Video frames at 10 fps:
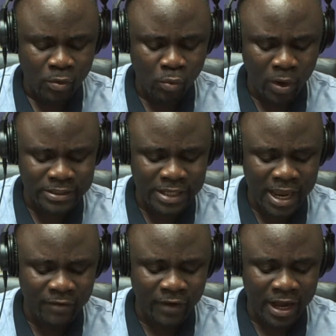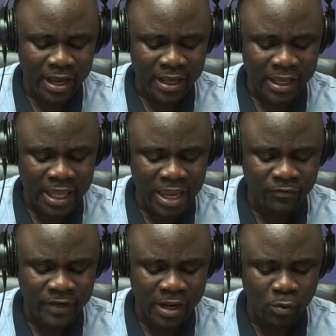Whatever,
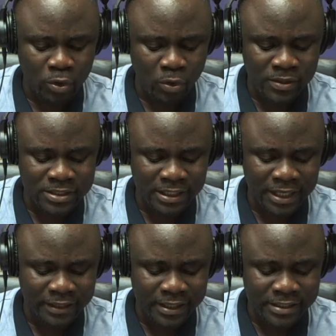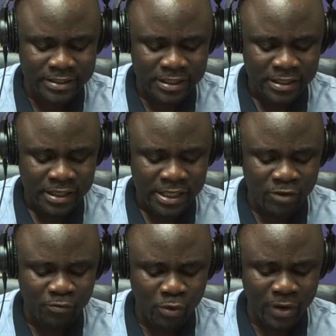if they would consider this,
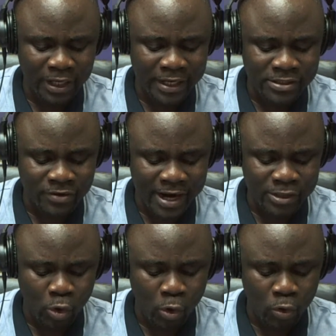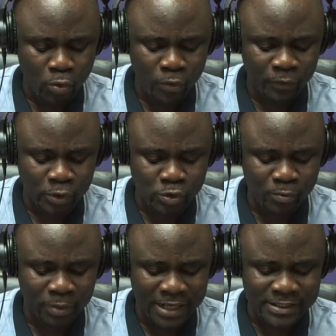if morally it's right or good for two
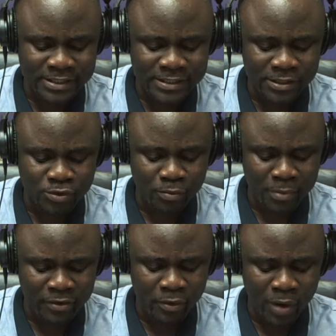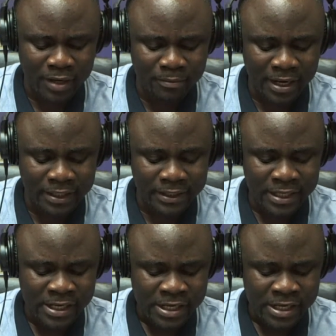blood sisters to marry one man,